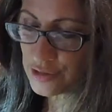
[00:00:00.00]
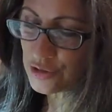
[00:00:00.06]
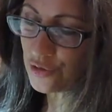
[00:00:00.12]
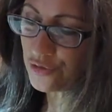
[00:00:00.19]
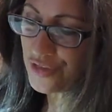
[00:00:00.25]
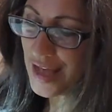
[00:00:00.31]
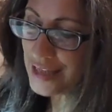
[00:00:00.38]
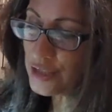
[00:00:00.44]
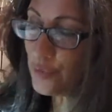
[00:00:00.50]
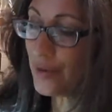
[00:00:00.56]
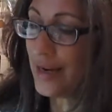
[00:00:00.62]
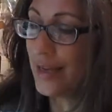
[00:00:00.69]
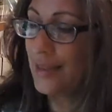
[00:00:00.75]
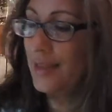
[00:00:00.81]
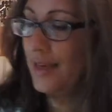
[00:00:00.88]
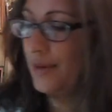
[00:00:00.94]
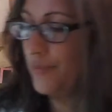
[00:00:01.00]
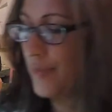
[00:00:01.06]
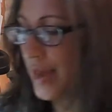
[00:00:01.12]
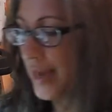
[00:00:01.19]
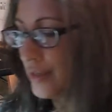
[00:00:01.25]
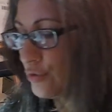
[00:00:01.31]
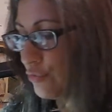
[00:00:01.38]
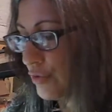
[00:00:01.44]
So that's what I think
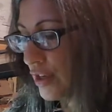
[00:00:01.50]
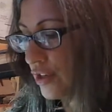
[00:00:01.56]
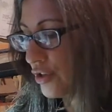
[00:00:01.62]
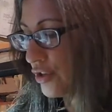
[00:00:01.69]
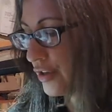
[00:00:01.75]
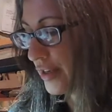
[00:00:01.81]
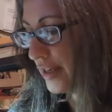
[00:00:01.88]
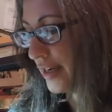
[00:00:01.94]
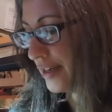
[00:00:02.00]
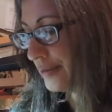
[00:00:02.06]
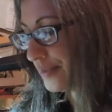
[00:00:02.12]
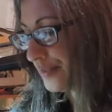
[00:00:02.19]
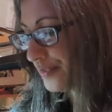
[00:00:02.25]
makes rug hooking